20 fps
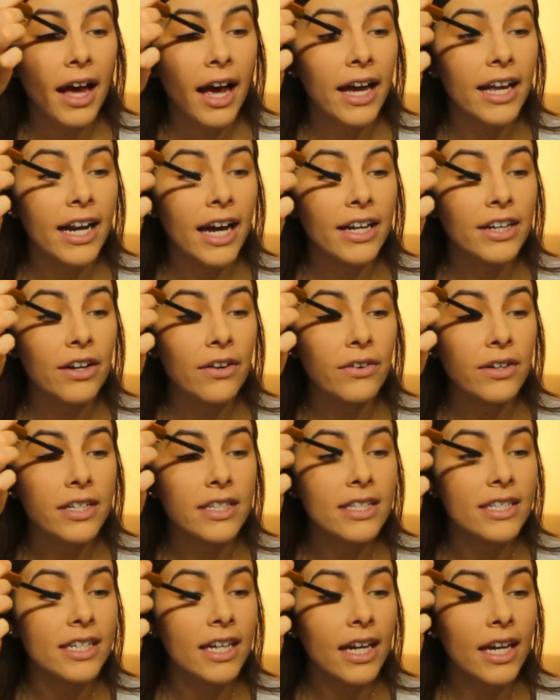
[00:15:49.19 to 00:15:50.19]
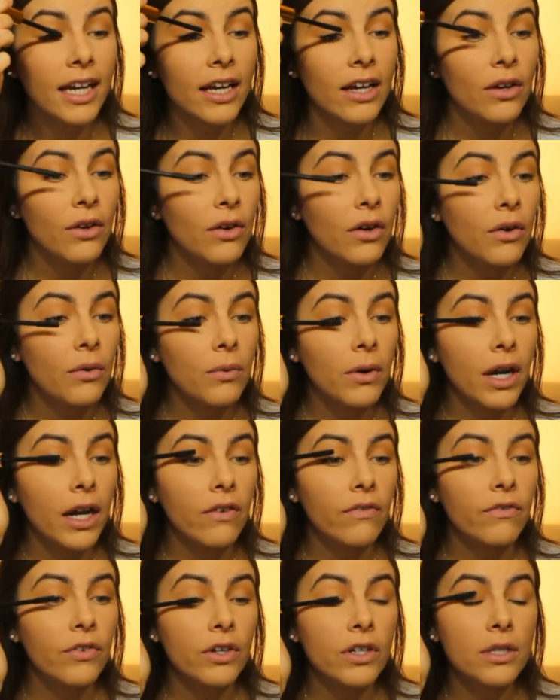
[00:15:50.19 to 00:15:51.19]
And I noticed it when I
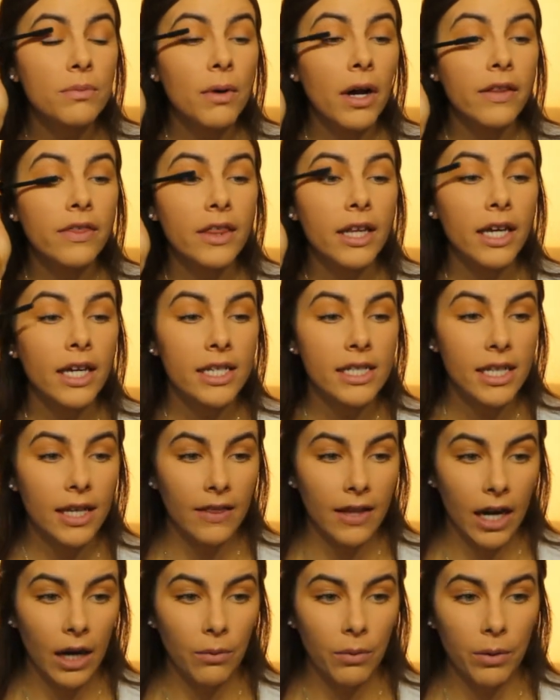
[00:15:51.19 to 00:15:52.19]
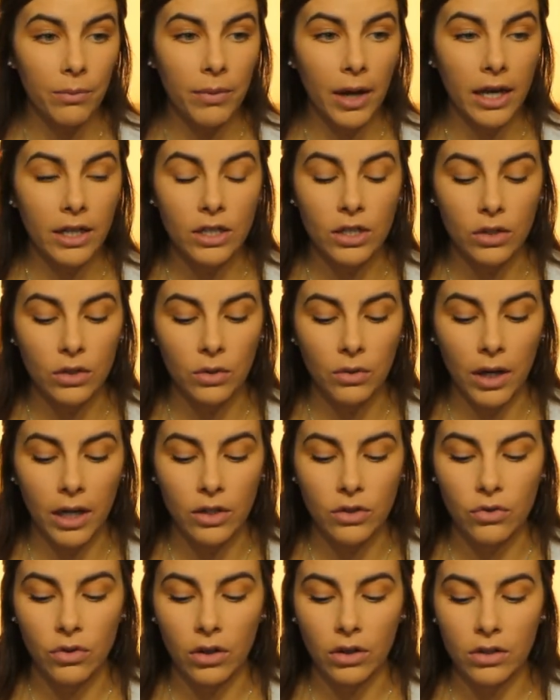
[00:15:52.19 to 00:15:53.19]
first bought this, and then I went back to a
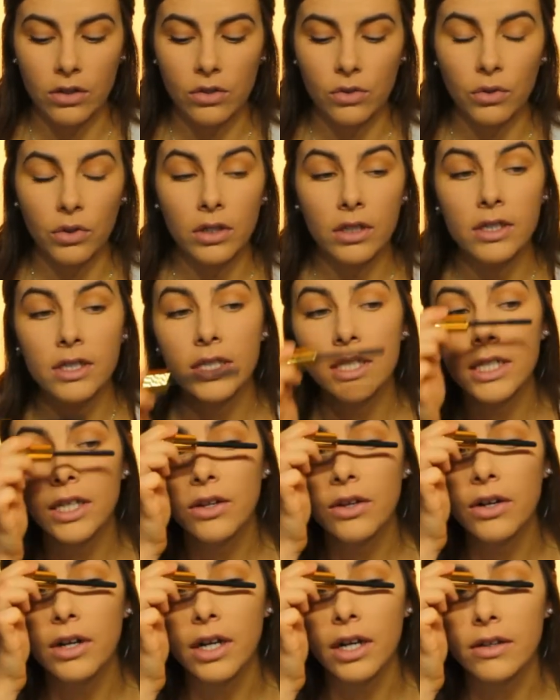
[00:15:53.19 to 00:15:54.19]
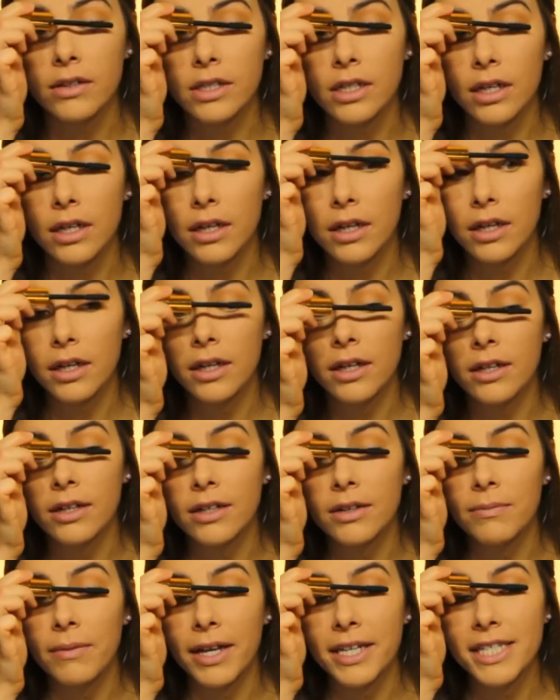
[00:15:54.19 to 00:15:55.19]
drugstore concealer and I was
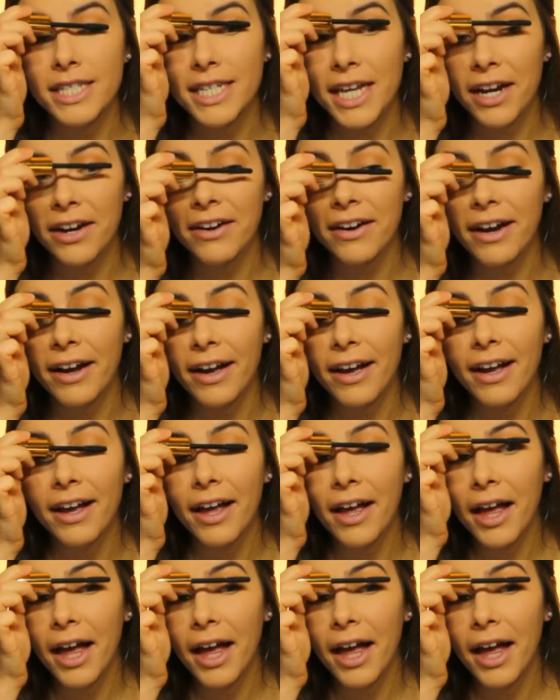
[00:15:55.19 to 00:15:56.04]
mascara,